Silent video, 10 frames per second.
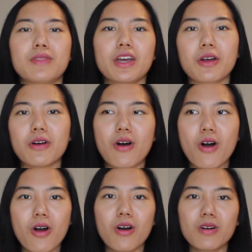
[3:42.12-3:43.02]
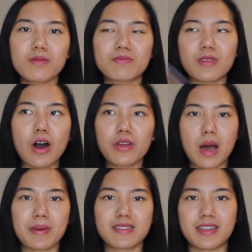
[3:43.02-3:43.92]
they're all all
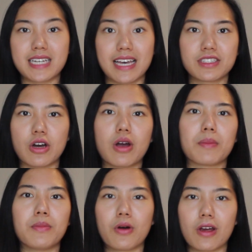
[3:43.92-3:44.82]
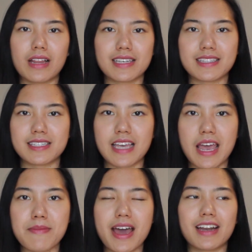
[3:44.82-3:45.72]
copies of the test are more or less the
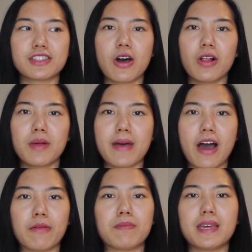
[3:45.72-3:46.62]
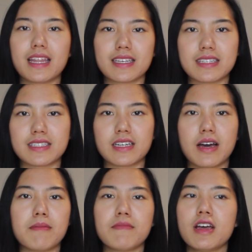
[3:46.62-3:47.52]
same and it's all about beating the
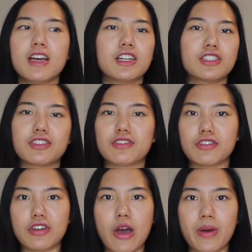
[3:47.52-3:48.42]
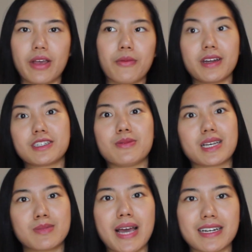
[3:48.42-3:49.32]
system just knowing what to
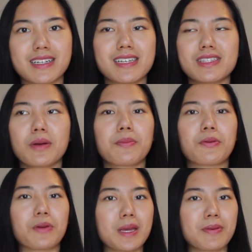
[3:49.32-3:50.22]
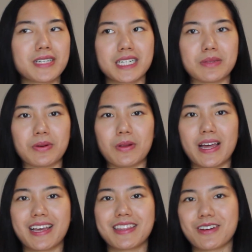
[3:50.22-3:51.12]
expect because they're pretty predictable
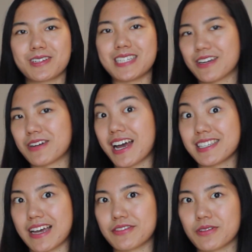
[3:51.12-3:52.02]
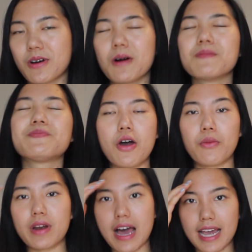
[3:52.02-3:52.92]
like they're standardized after all
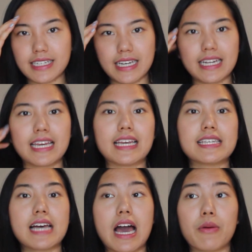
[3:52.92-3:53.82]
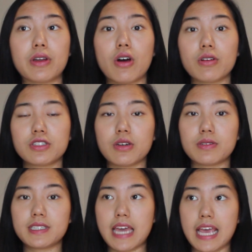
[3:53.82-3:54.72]
what I did is I would also
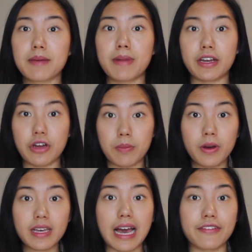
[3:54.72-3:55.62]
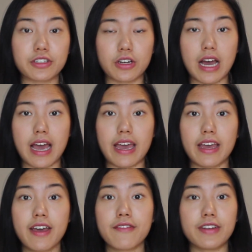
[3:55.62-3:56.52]
take my notebook after
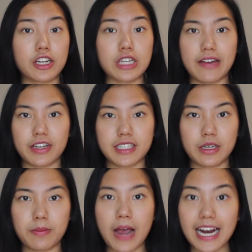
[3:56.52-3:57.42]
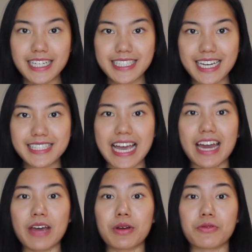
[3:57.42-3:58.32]
I finished every single practice test
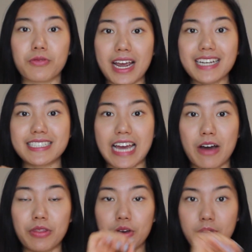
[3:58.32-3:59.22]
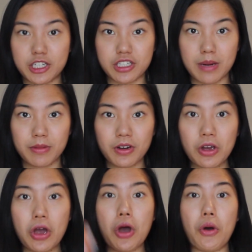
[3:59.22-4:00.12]
and I would write down the question
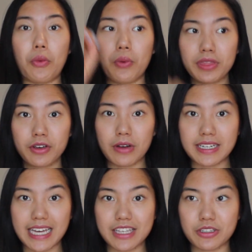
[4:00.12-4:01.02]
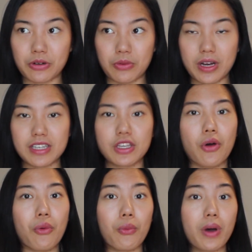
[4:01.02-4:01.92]
number what the correct answer was
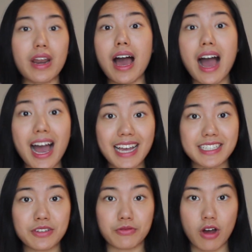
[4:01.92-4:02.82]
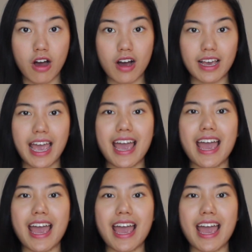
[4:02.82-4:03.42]
what I did wrong